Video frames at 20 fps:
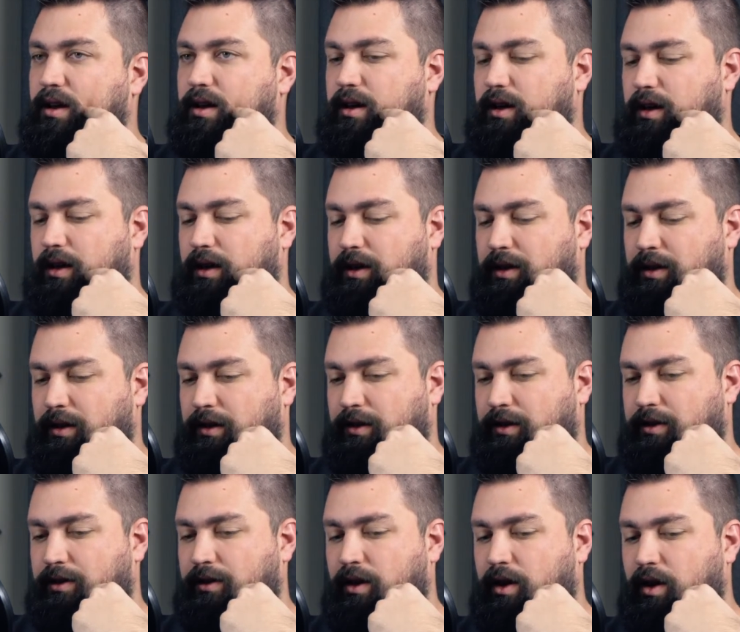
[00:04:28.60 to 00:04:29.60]

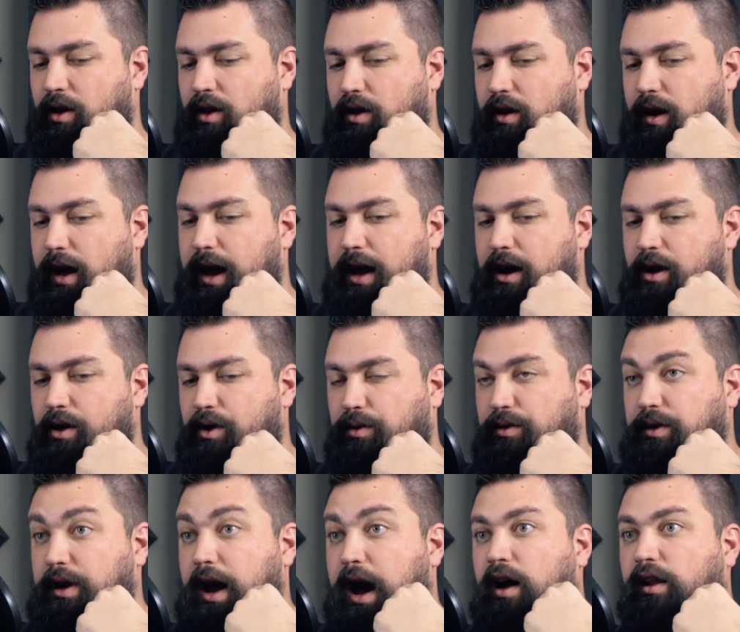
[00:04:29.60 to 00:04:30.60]
Is how
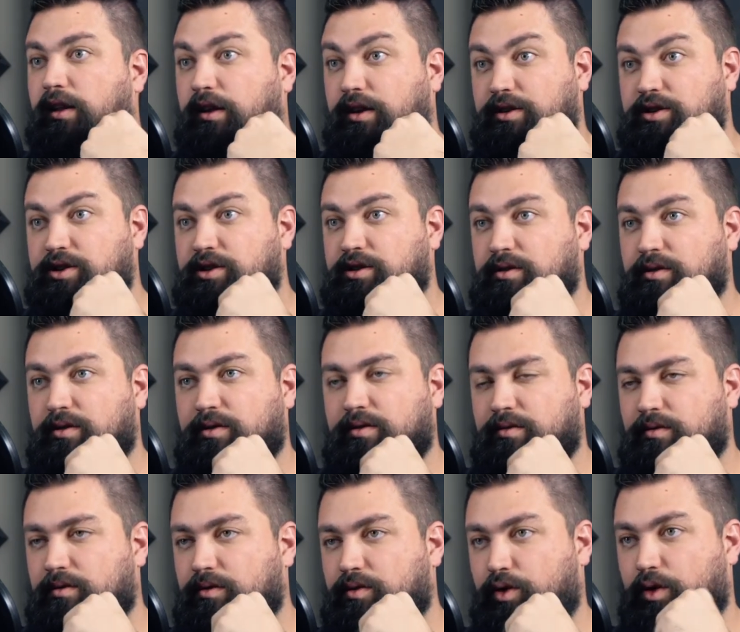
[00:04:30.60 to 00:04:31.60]
knowledge
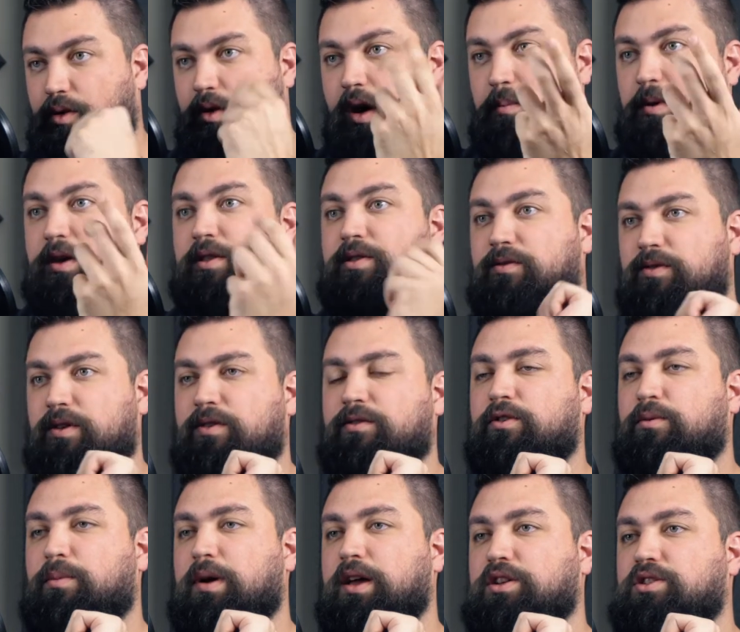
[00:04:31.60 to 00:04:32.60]
or a piece of
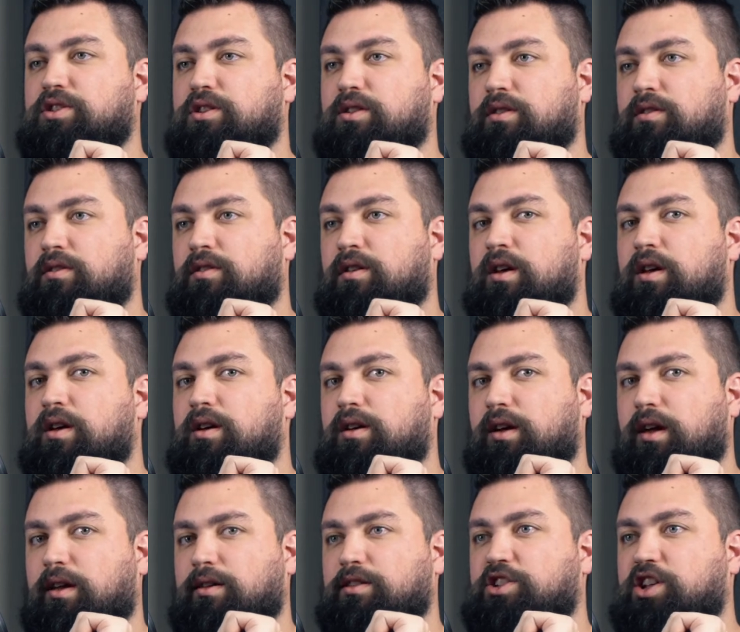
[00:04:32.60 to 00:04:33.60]
information
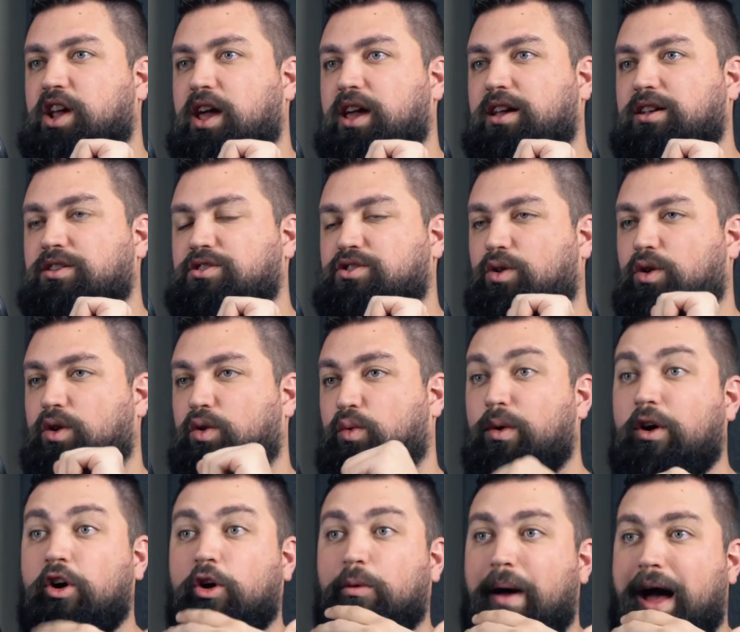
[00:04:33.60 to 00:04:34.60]
can change your
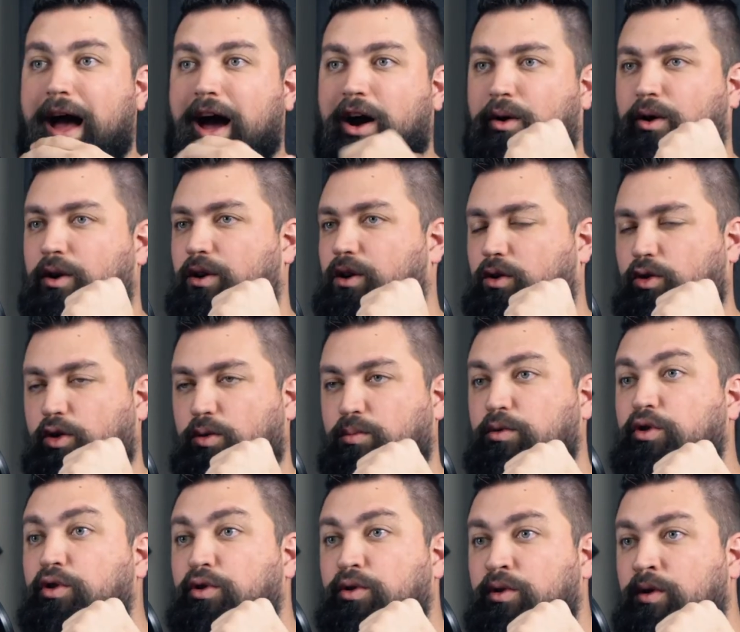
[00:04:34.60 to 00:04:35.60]
willpower or
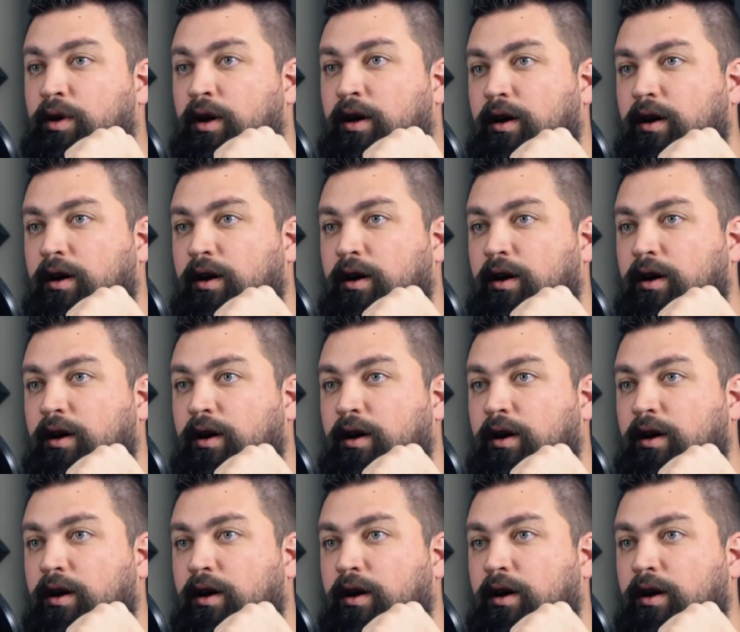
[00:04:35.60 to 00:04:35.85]
mood.